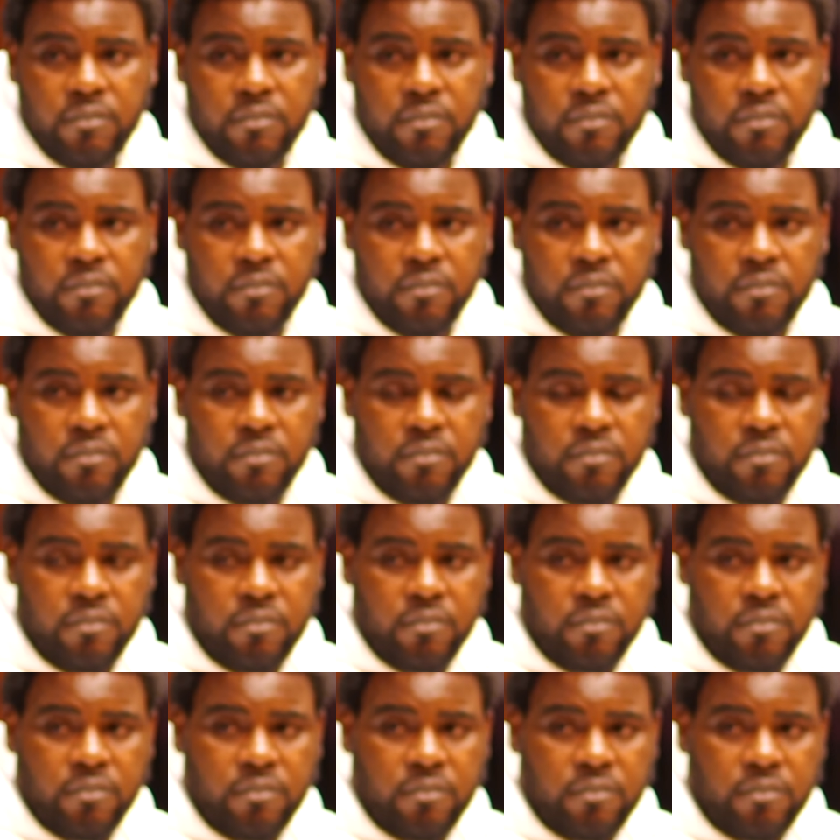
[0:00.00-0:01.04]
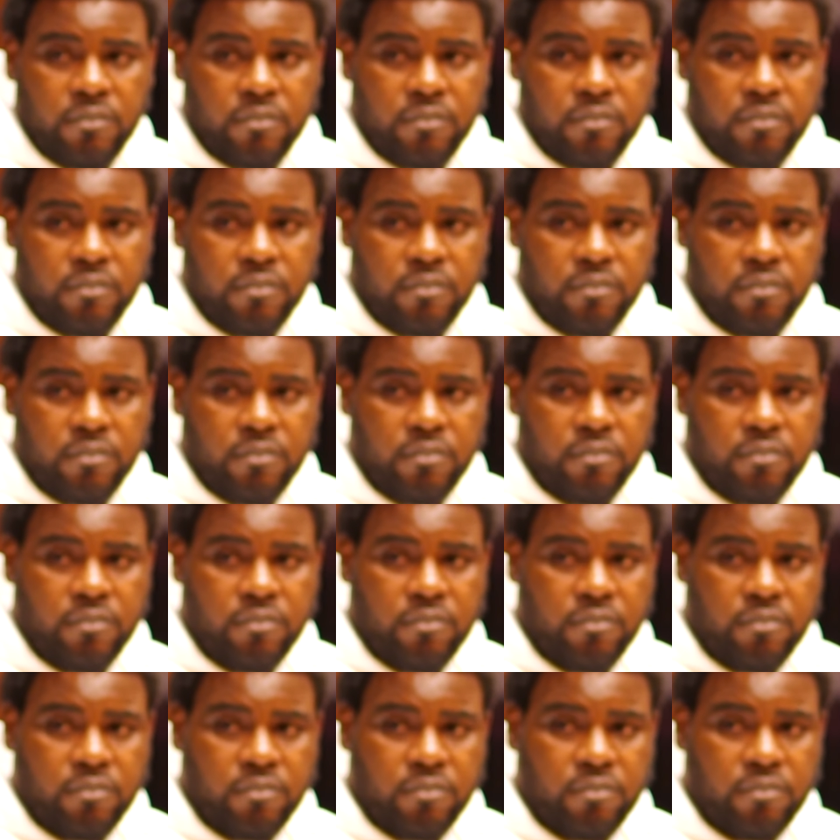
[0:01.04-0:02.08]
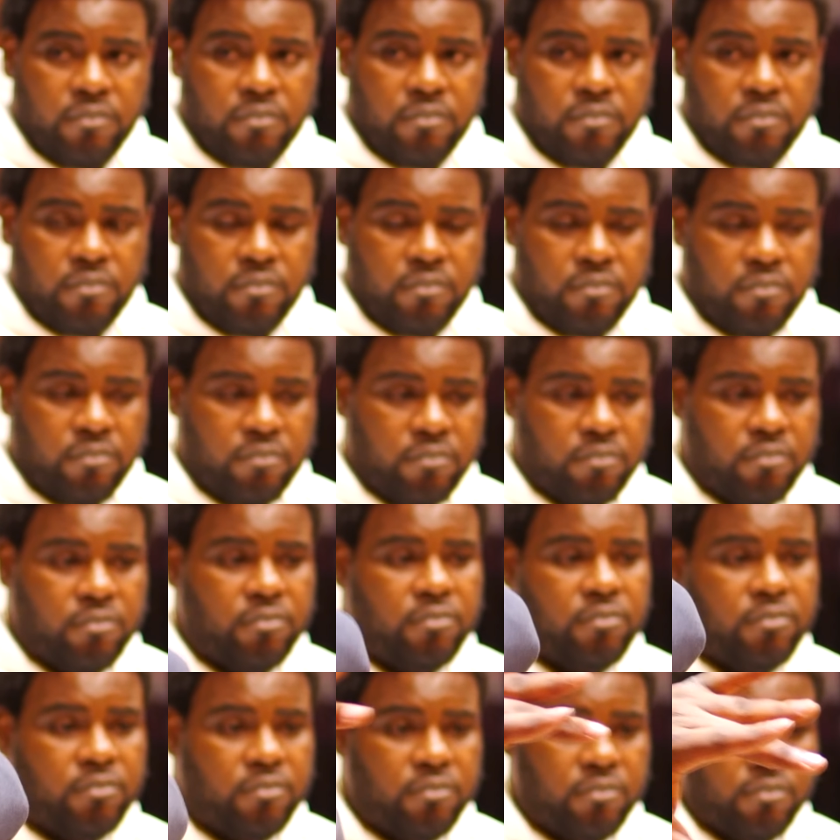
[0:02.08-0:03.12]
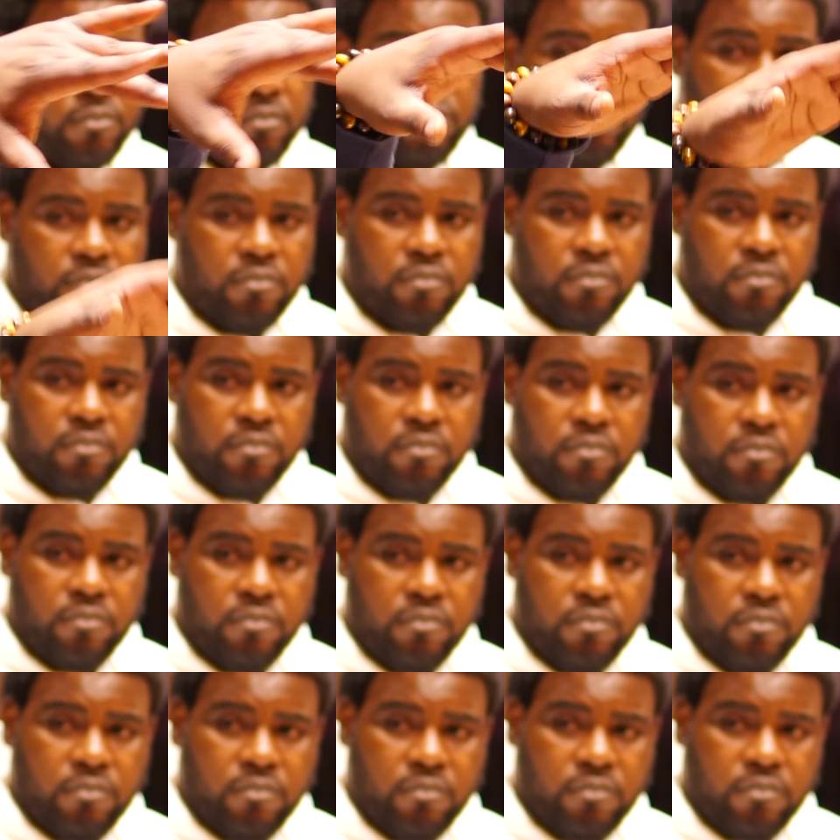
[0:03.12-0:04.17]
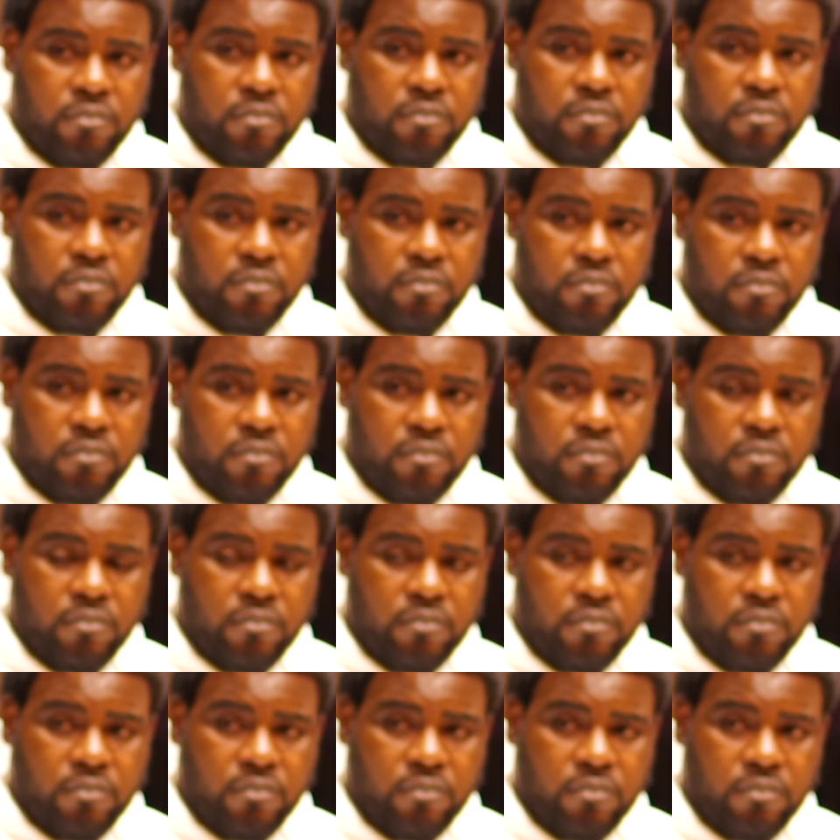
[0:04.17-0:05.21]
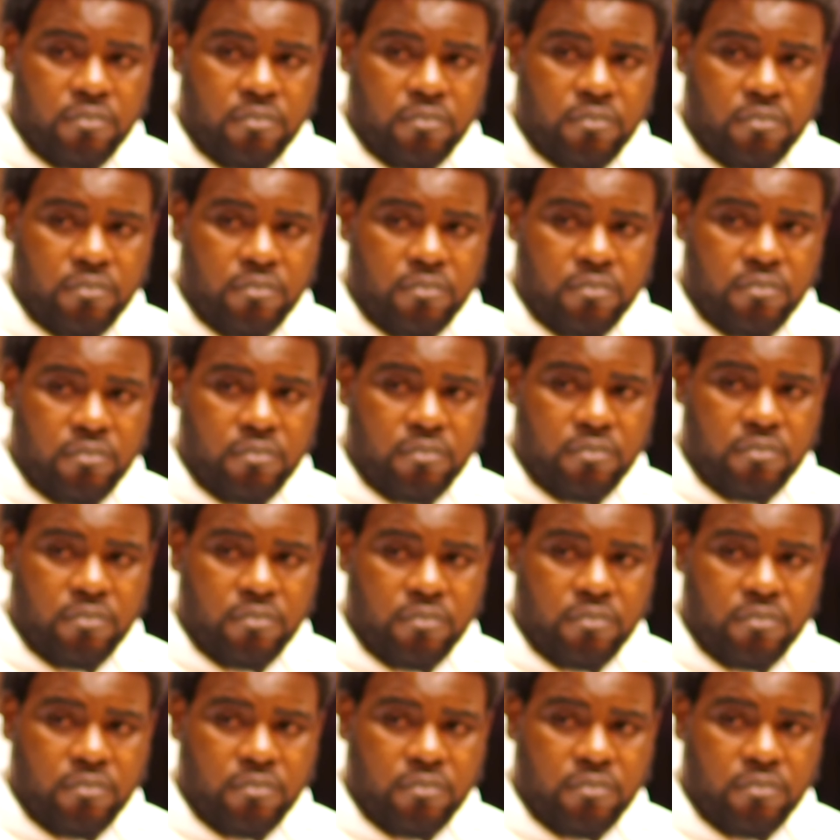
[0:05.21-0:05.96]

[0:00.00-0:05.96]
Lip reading: This person isn't speaking.